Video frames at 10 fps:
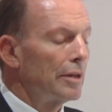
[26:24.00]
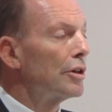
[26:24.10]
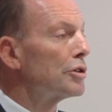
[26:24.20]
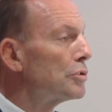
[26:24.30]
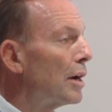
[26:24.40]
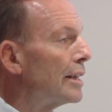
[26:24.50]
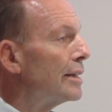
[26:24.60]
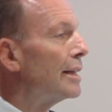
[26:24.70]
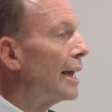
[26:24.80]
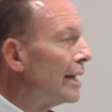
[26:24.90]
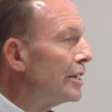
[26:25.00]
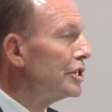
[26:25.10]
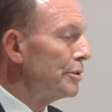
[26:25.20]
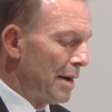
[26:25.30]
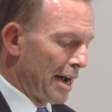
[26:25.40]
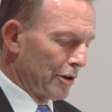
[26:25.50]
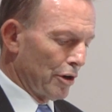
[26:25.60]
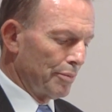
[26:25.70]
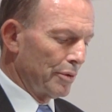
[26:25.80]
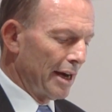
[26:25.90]
The Australian energy market
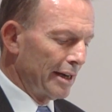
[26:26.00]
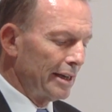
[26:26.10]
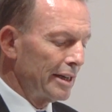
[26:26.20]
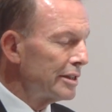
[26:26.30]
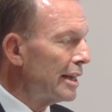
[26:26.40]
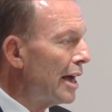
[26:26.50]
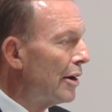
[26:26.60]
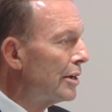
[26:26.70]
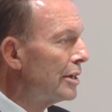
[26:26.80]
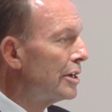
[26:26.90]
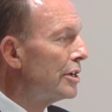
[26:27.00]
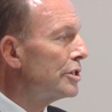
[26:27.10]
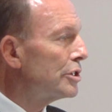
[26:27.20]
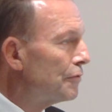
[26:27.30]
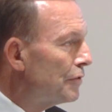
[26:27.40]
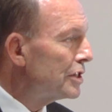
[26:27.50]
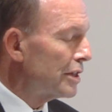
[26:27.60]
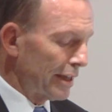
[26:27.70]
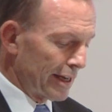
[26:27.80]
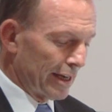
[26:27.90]
operator is now
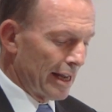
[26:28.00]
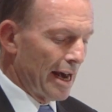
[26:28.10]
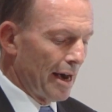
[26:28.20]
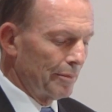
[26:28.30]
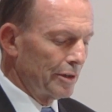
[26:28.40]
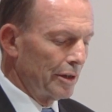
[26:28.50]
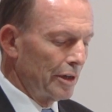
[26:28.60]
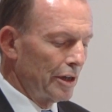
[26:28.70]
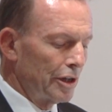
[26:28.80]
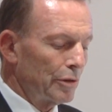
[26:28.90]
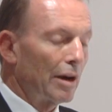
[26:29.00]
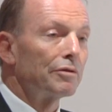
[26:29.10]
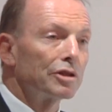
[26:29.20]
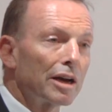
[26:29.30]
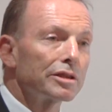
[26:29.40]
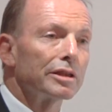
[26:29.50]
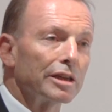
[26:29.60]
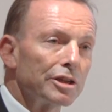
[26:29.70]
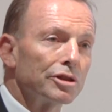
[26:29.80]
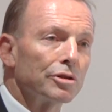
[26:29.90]
sufficiently alarmed to have just
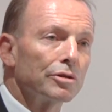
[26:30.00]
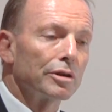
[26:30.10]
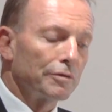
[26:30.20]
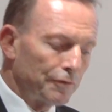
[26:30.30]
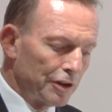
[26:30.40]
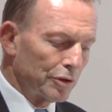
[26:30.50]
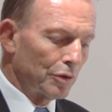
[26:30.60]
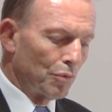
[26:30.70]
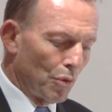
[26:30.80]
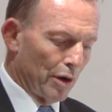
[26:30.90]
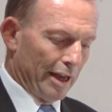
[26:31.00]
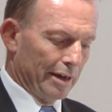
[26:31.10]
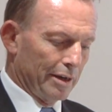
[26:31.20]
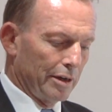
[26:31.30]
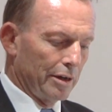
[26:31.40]
issued an official warning